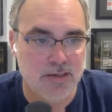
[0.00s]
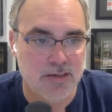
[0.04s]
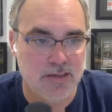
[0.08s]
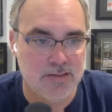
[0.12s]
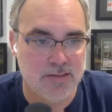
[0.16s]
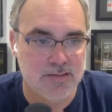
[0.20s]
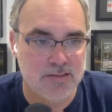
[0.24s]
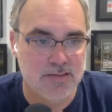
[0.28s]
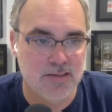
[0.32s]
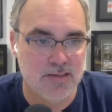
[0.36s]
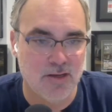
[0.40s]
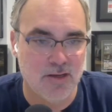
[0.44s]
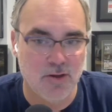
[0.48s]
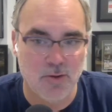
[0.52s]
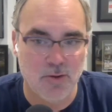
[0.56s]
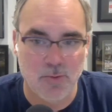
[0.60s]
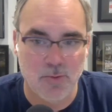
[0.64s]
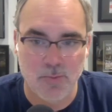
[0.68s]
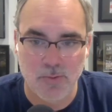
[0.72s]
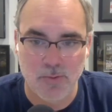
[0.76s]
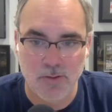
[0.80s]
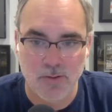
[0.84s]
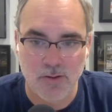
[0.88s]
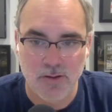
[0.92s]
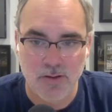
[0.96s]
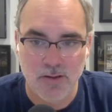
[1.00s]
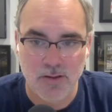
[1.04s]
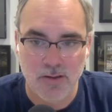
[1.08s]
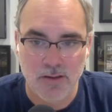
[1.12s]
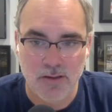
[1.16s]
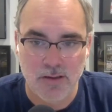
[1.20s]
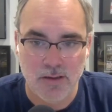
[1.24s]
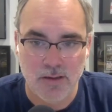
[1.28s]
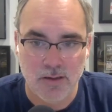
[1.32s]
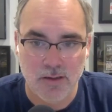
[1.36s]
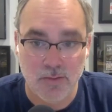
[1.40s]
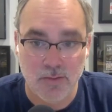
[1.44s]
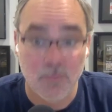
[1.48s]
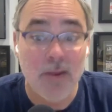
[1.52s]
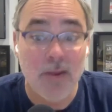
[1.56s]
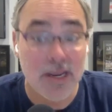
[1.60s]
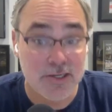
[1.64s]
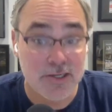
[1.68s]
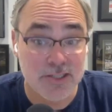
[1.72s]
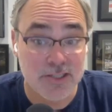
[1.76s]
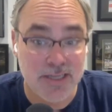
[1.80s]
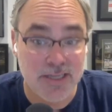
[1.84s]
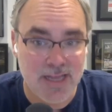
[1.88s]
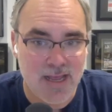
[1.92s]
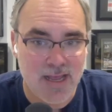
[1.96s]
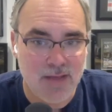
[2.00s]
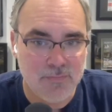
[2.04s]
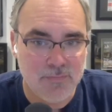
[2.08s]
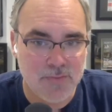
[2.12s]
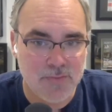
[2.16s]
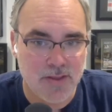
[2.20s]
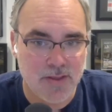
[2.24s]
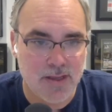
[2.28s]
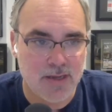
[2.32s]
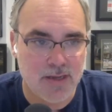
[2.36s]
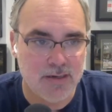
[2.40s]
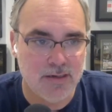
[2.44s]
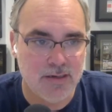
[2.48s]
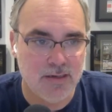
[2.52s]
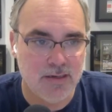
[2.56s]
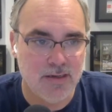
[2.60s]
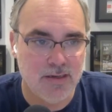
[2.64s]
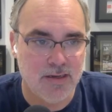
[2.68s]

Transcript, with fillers: And so we actually have that.